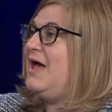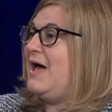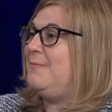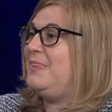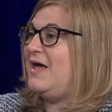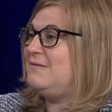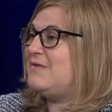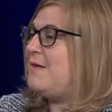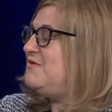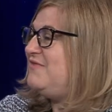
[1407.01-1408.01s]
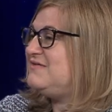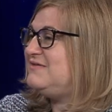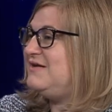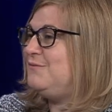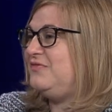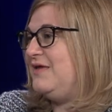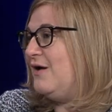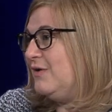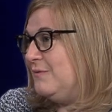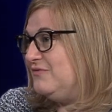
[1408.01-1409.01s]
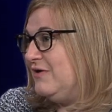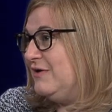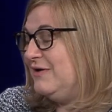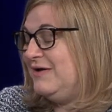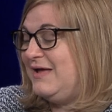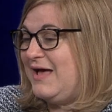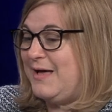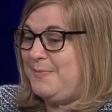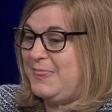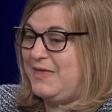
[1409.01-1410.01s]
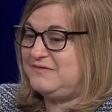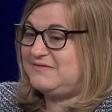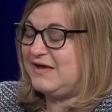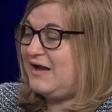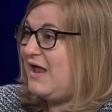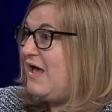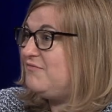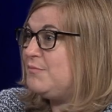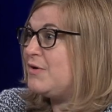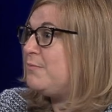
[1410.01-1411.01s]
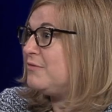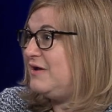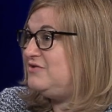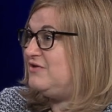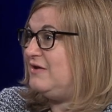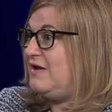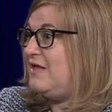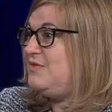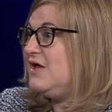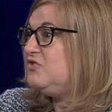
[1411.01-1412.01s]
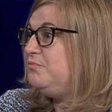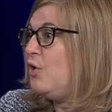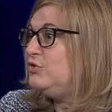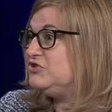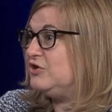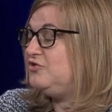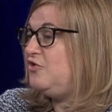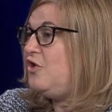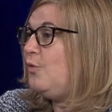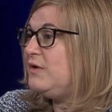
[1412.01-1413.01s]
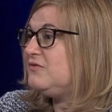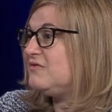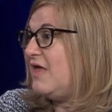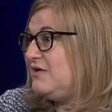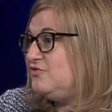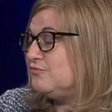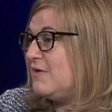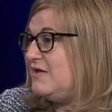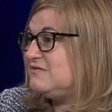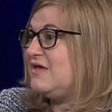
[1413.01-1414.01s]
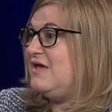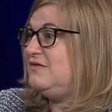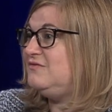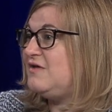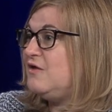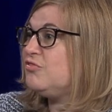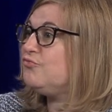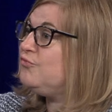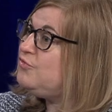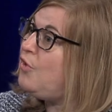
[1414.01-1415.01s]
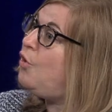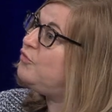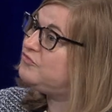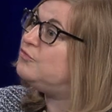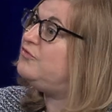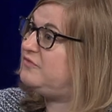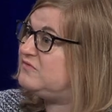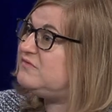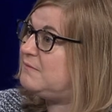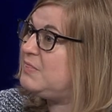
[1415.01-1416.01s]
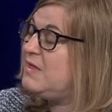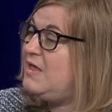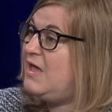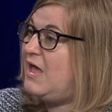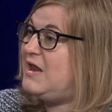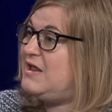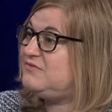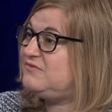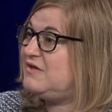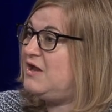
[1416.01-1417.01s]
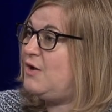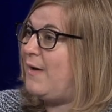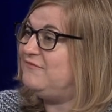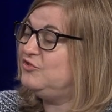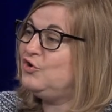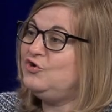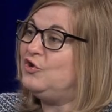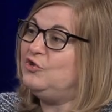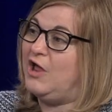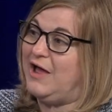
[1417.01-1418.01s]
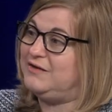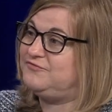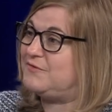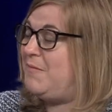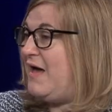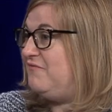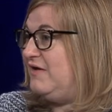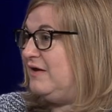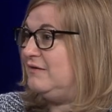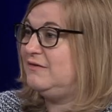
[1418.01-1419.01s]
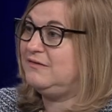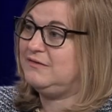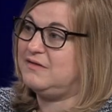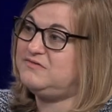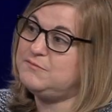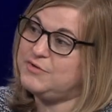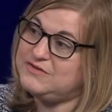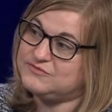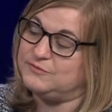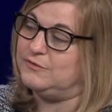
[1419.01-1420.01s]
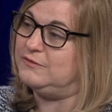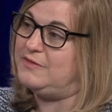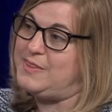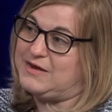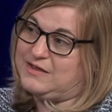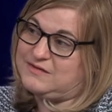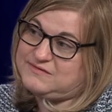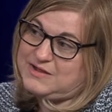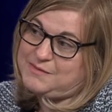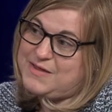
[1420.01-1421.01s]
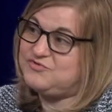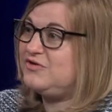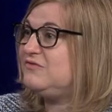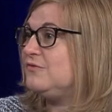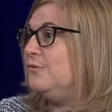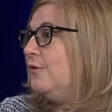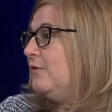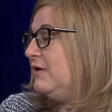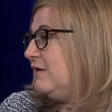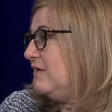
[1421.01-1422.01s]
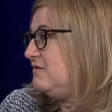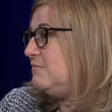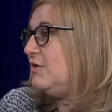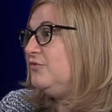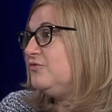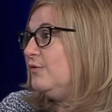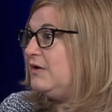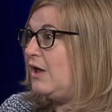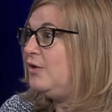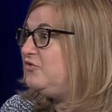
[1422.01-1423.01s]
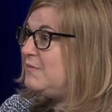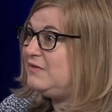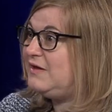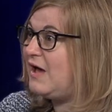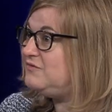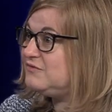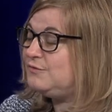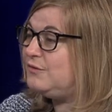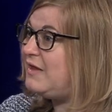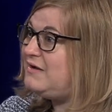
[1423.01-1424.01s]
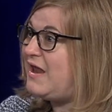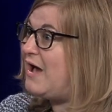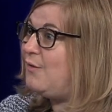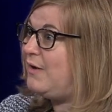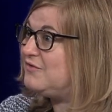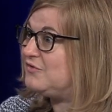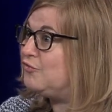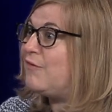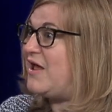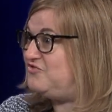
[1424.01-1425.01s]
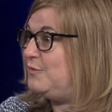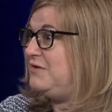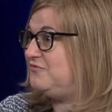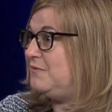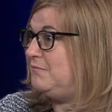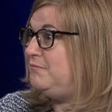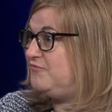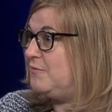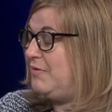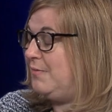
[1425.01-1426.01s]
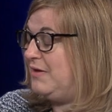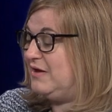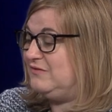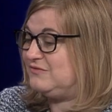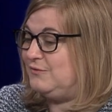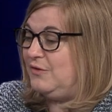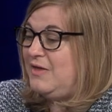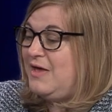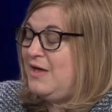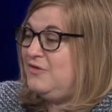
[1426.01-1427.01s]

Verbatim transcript: Um, I'm, I'm invested in what the outcomes are. Um, second, I have the preparation and the exposure to know what it's like to raise kids through mm -hmm. the whole school system. Mm -hmm. And it's, you know, I've learned a lot from having kids in preschool, and then kids in elementary school, and kids in middle school, and ultimately high school, and now as a graduate from, from Belmont High School. Mm-hmm.